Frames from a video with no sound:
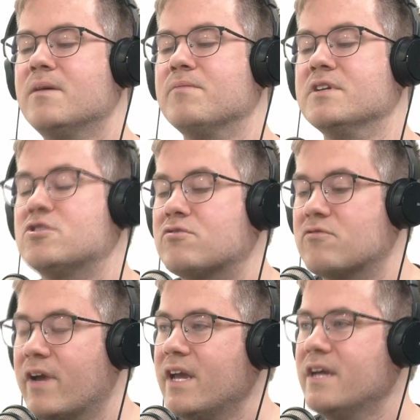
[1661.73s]

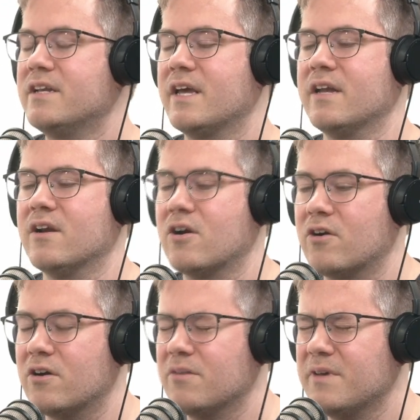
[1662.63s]
betrayed and
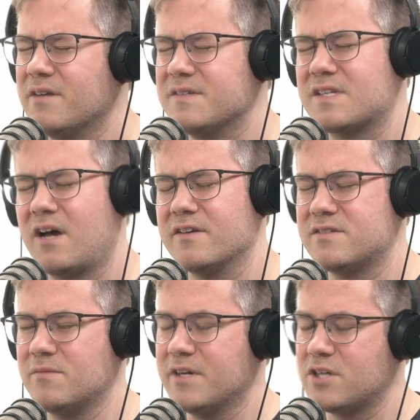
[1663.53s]
hurt me and has
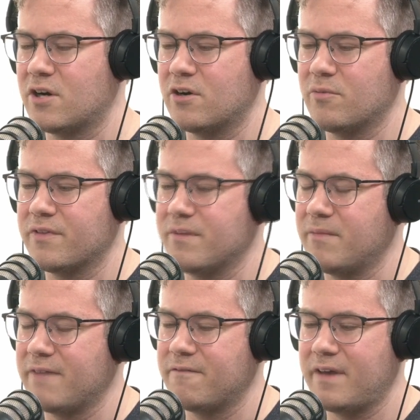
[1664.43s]
caused so much hurt within
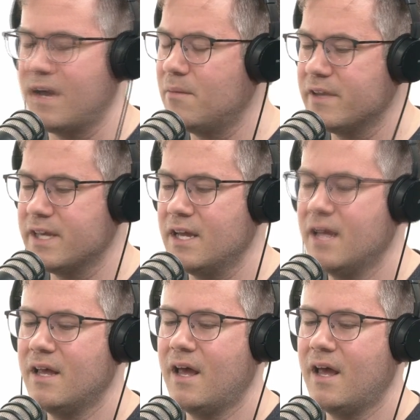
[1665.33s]
my family,